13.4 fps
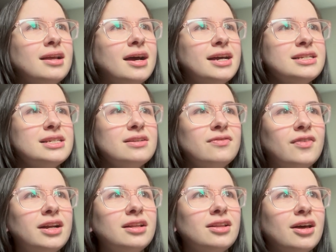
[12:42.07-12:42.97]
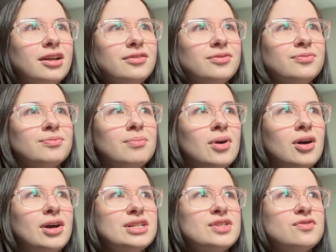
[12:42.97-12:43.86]
I did find a lot of
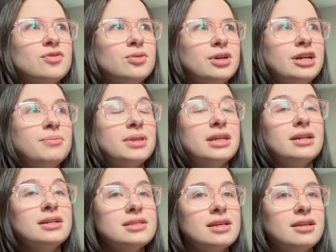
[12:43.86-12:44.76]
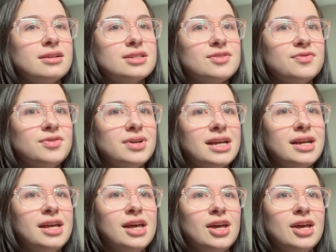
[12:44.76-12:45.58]
mods for it, but they didn't sell it. It's free.